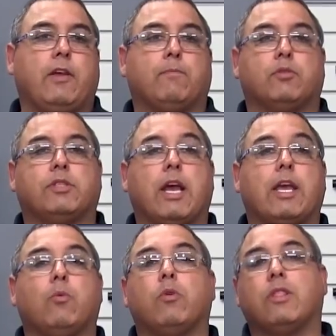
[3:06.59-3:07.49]
feet per
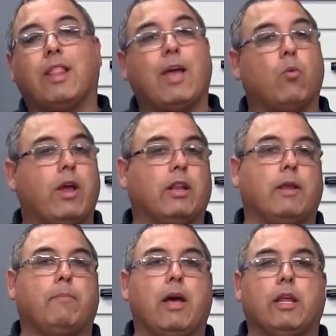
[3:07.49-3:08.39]
second with lightweight
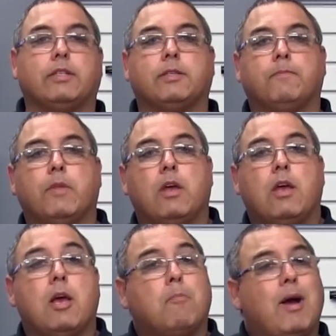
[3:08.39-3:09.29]
lead pellets.
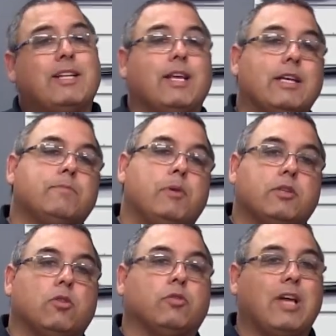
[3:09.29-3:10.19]
My test
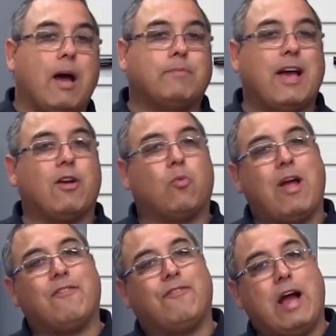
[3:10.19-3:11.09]
pistol topped out
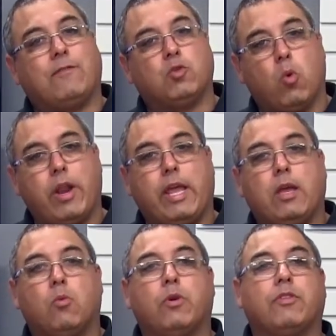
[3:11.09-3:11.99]
around
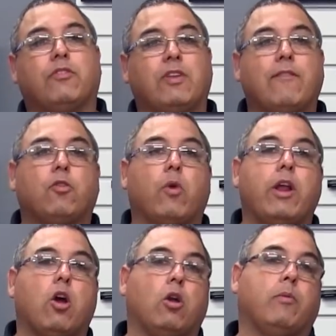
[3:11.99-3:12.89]
520 with the
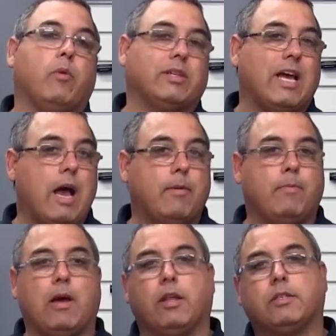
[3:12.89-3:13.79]
7-grain RWS
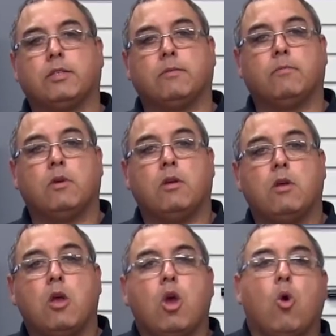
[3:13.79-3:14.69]
Hobby pellets.
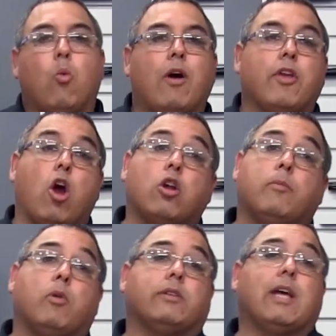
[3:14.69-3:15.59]
While the
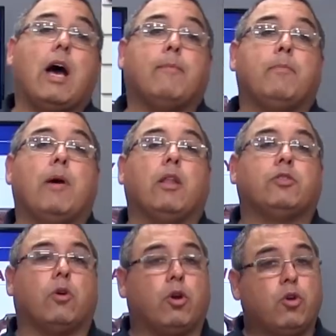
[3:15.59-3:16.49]
RWS Hobby
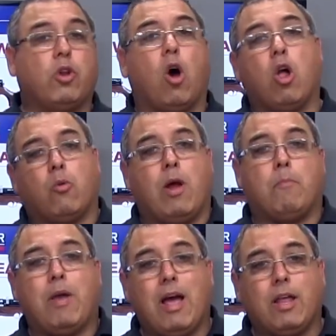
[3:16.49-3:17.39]
pellets are a good
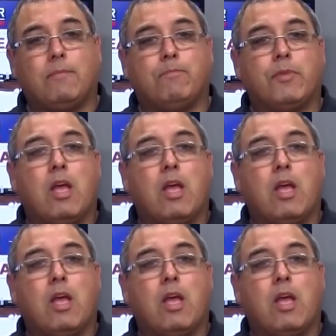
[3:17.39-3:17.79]
all-around pellet,